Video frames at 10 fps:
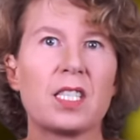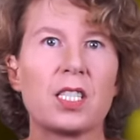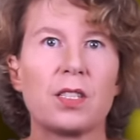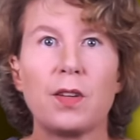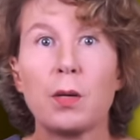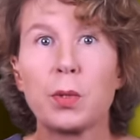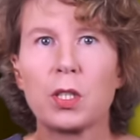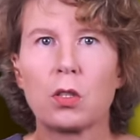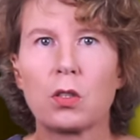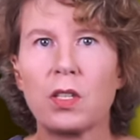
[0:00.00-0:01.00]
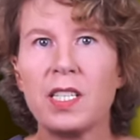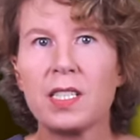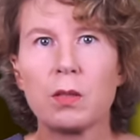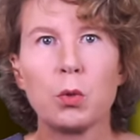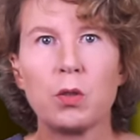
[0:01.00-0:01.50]
stuff up in concrete
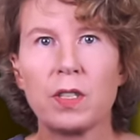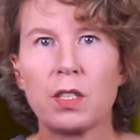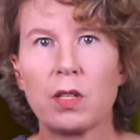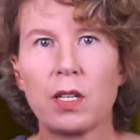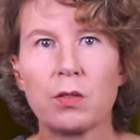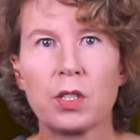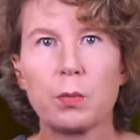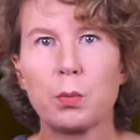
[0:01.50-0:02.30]
and move it around,